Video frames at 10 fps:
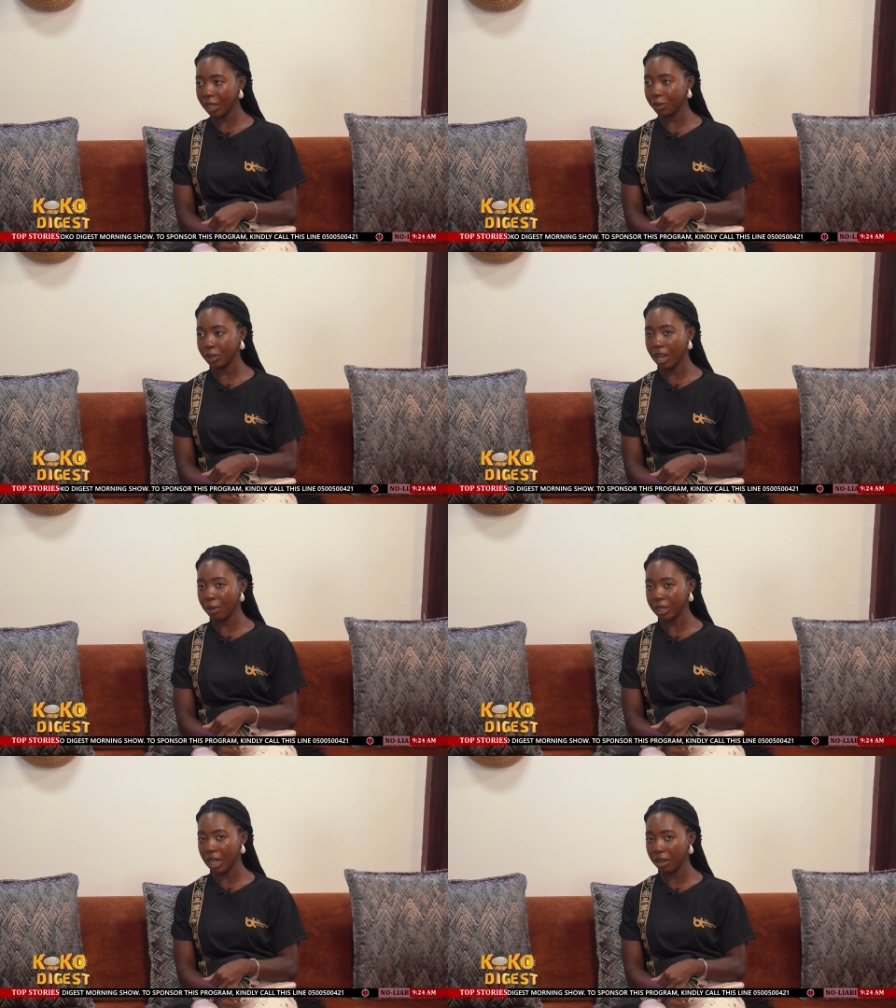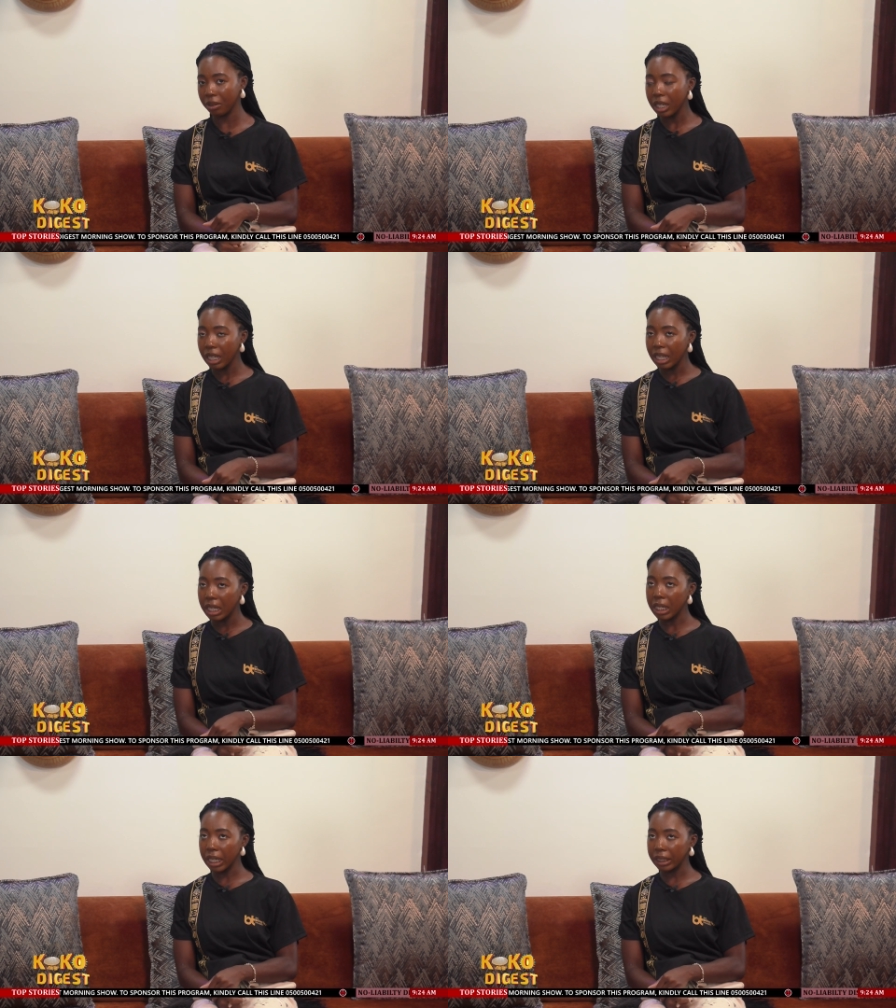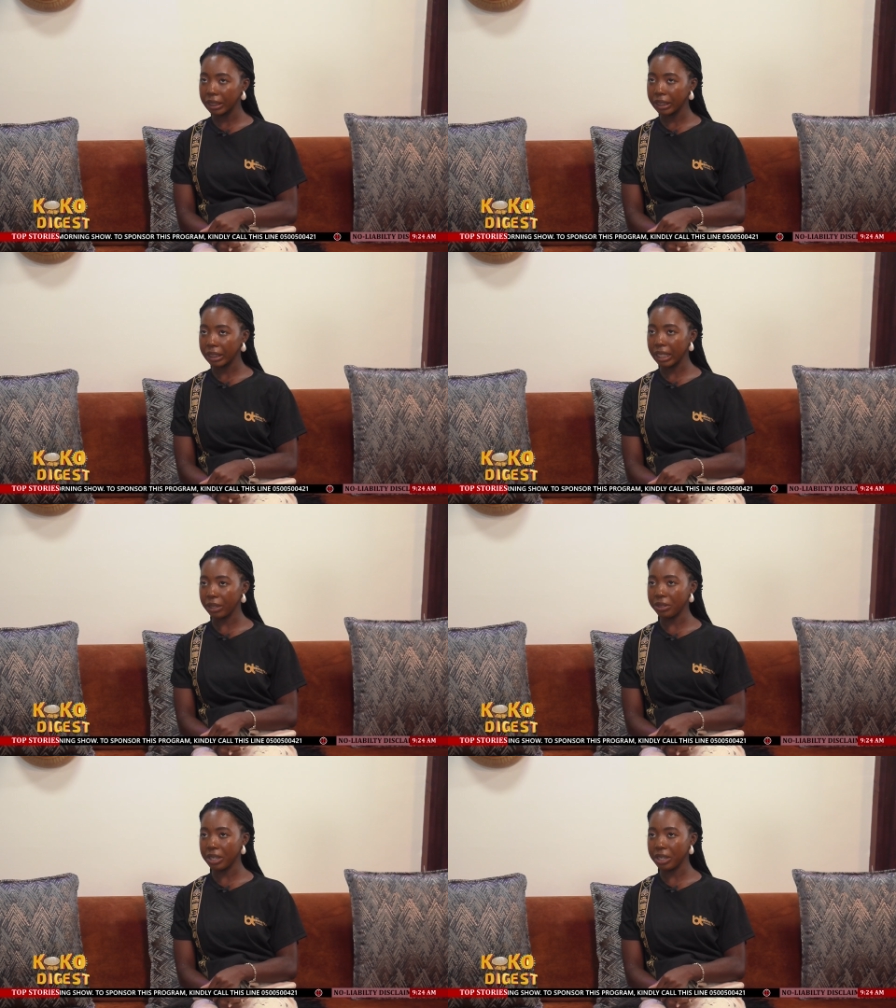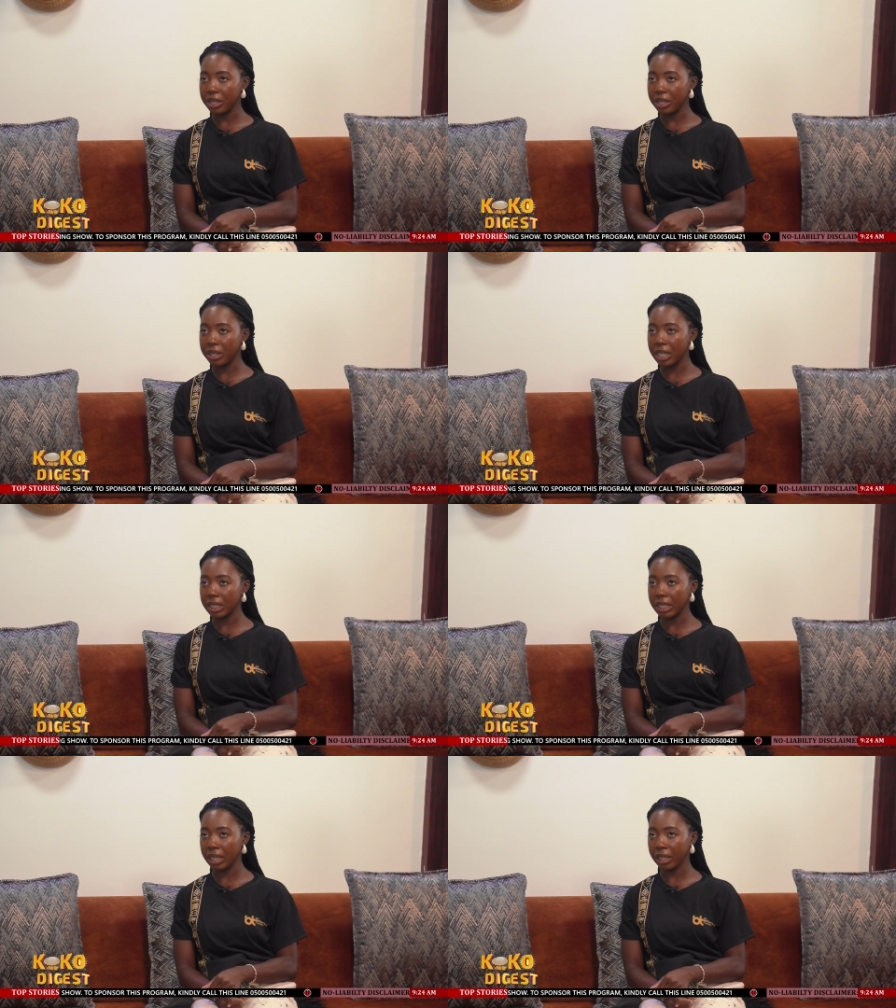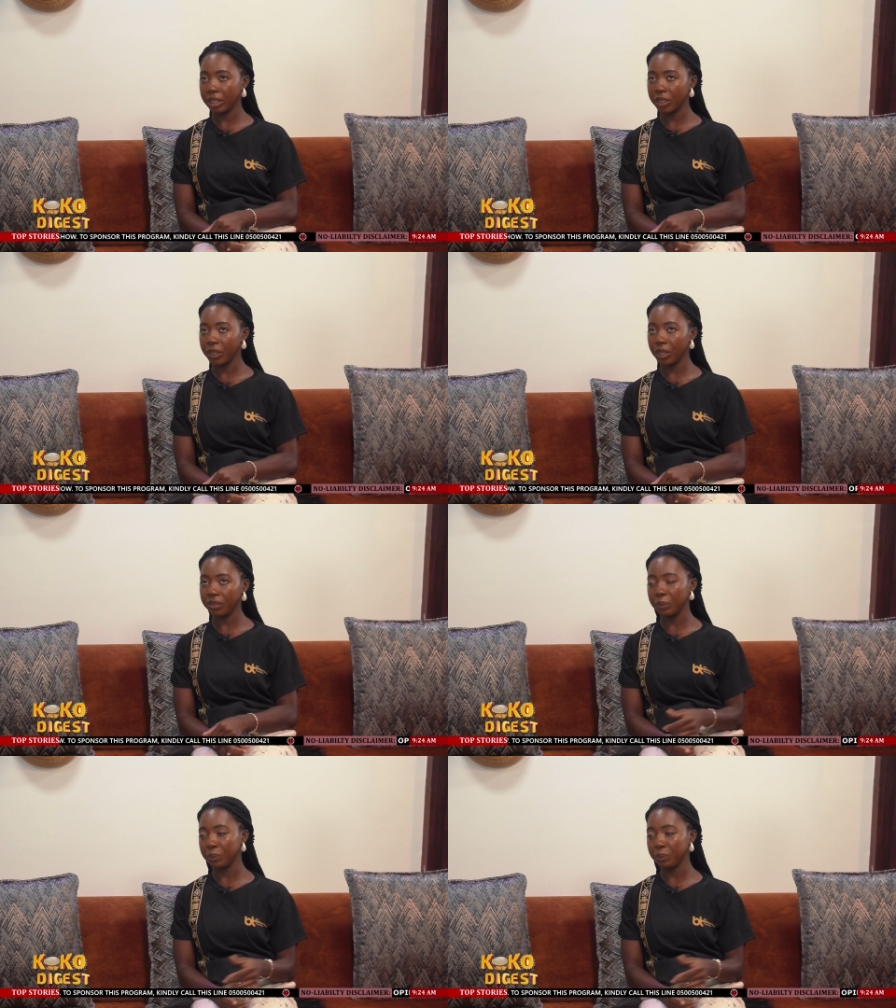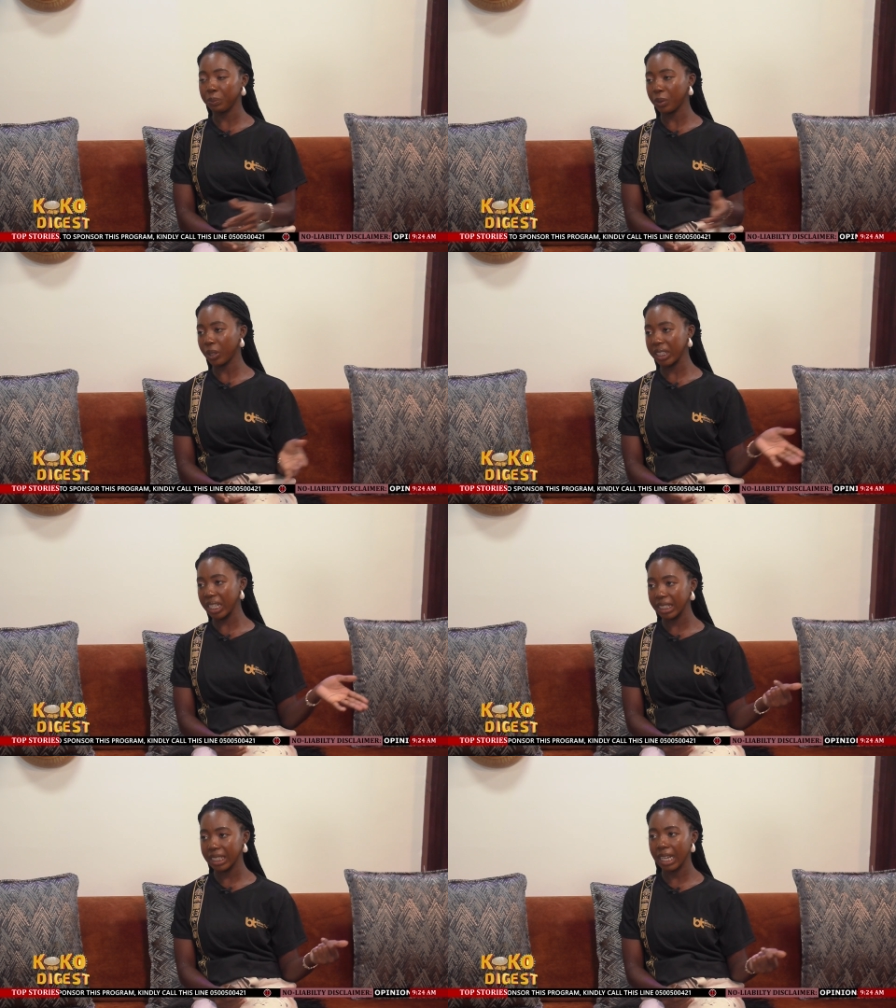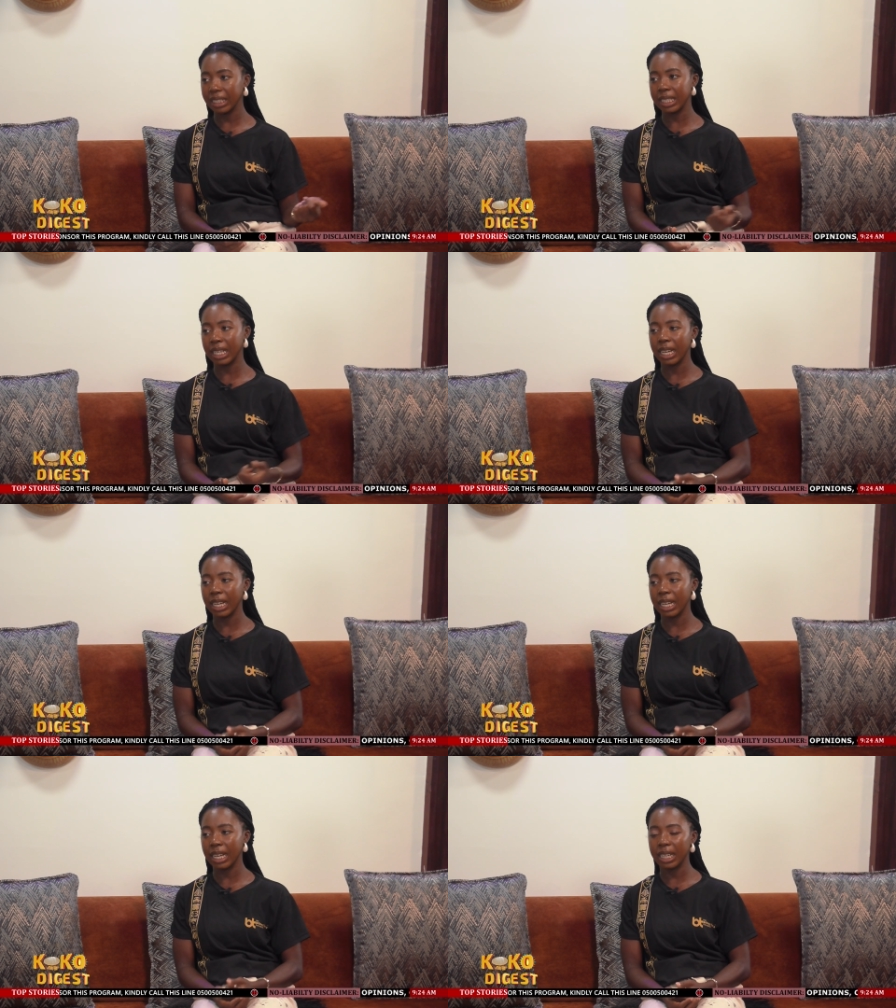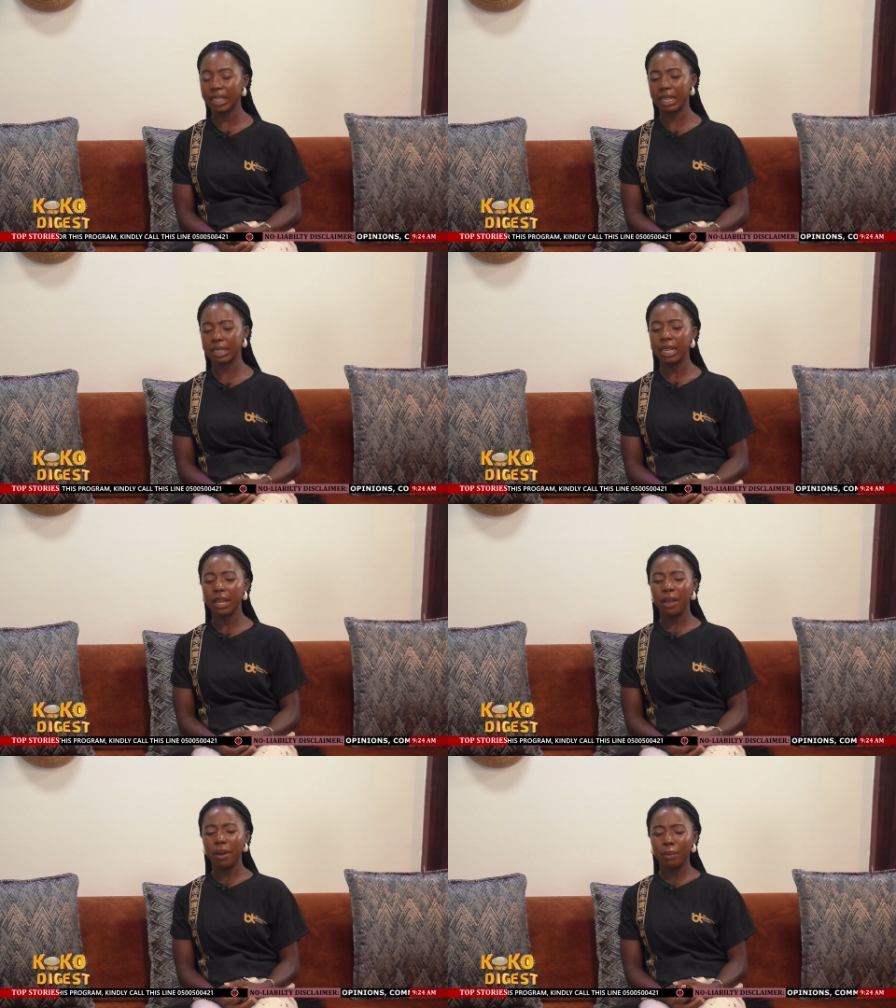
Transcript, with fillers: tax to come down, and then they raised the issue of importation taxes and other things. Yes.